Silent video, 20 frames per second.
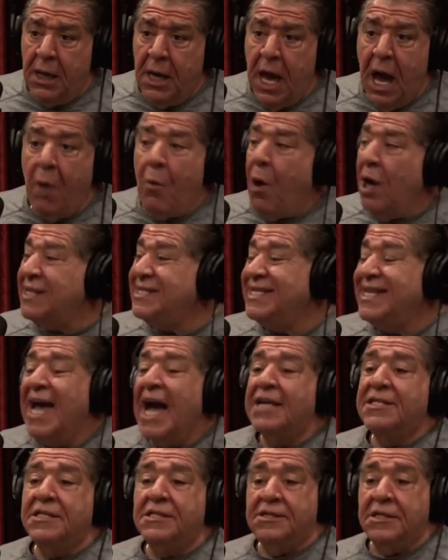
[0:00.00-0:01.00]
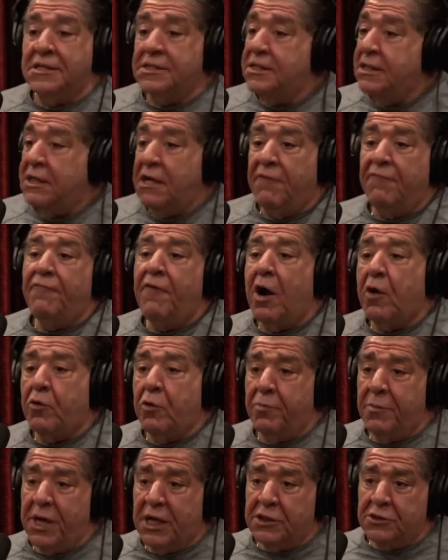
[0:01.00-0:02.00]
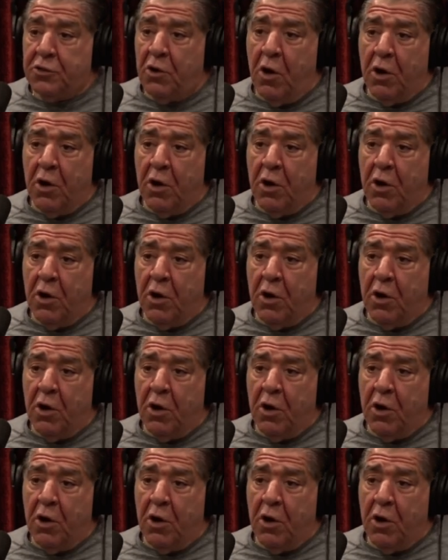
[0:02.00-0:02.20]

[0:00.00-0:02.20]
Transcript: I watched The Exorcist. It didn't fuck with me as